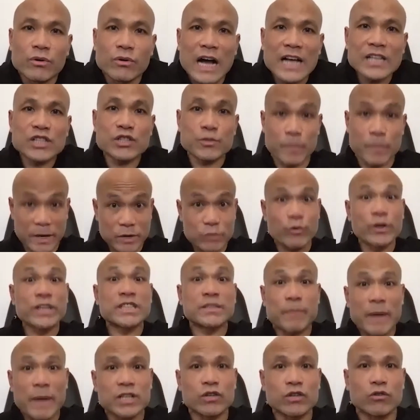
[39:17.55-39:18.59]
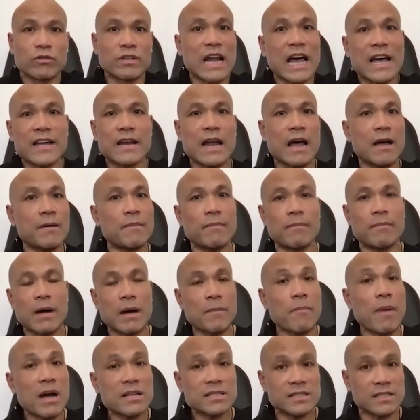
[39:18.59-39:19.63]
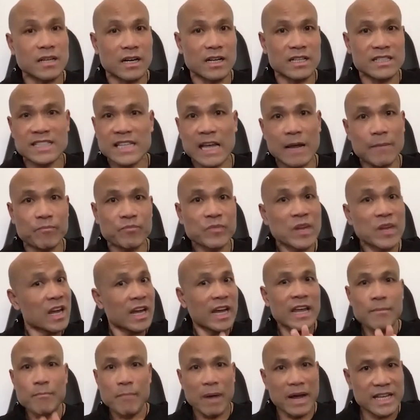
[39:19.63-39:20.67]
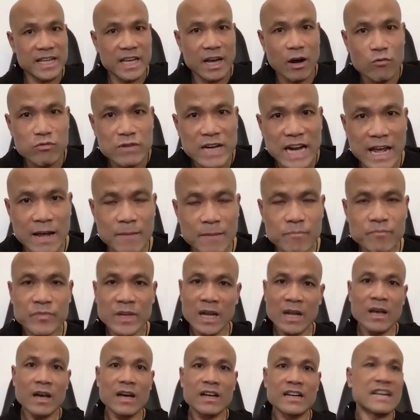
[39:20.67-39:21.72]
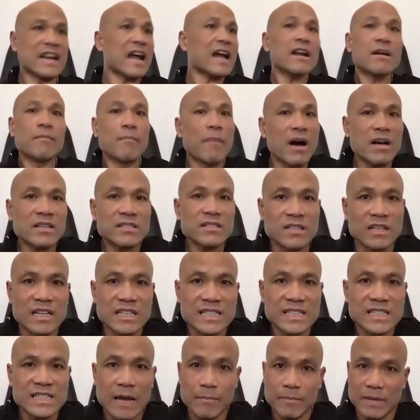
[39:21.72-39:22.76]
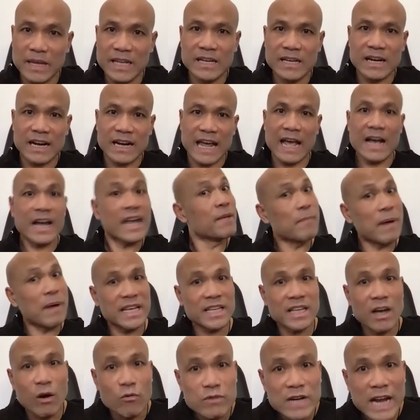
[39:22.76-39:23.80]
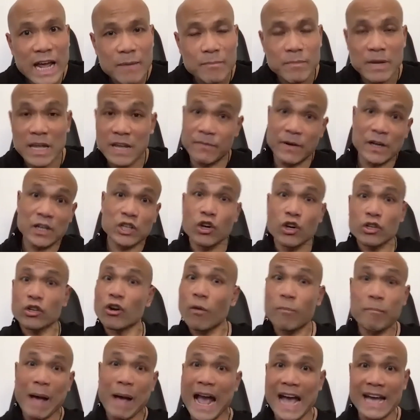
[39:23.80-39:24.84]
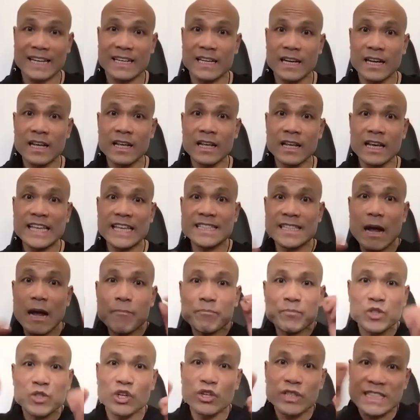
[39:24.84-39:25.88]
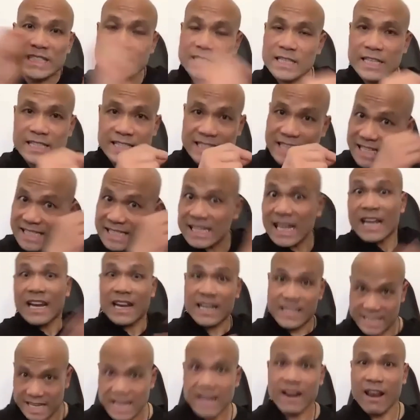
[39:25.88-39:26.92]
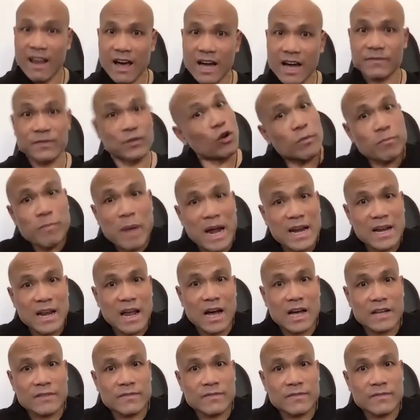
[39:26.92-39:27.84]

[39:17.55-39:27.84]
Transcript: I respect you. Like my master, same. He made his own name. Another master, the same in the gang. He made his own name. If it's good or bad, it's up to their life, not my life.